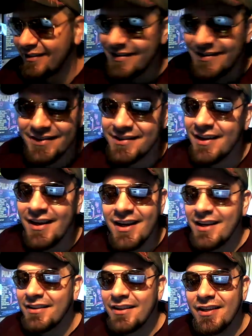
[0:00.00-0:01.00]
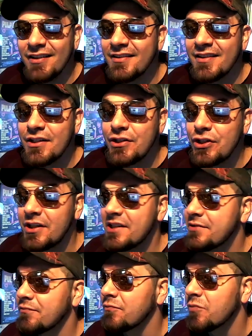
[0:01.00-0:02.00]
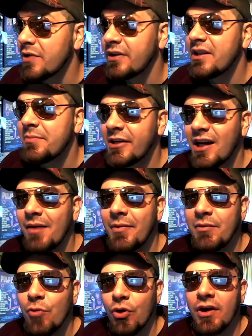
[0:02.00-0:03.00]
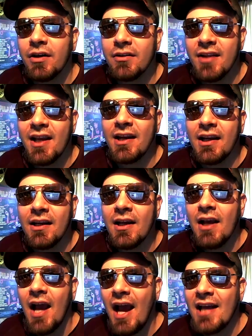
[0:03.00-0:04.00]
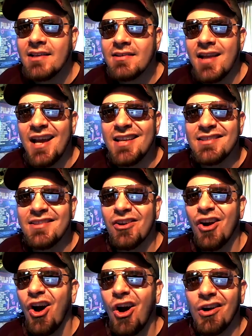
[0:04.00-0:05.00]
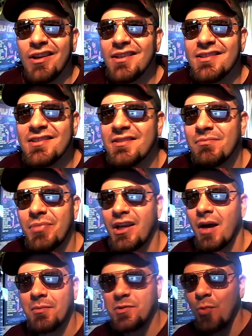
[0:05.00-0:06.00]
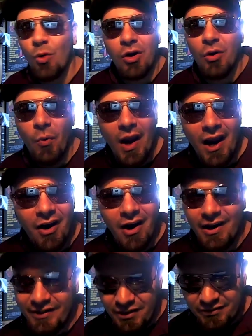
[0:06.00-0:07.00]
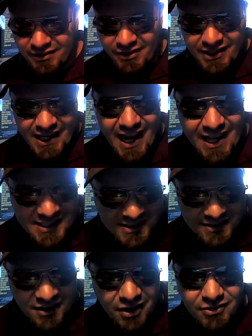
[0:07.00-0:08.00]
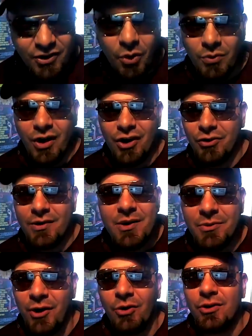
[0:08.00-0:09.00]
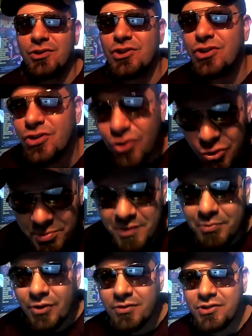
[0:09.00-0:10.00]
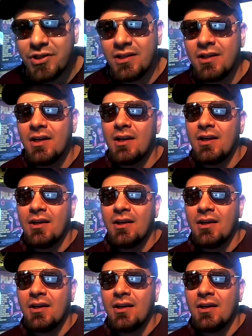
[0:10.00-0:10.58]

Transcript: This shit is really becoming more entertaining as their audience becomes more aware and their guests don't agree with all their stupid bullshit.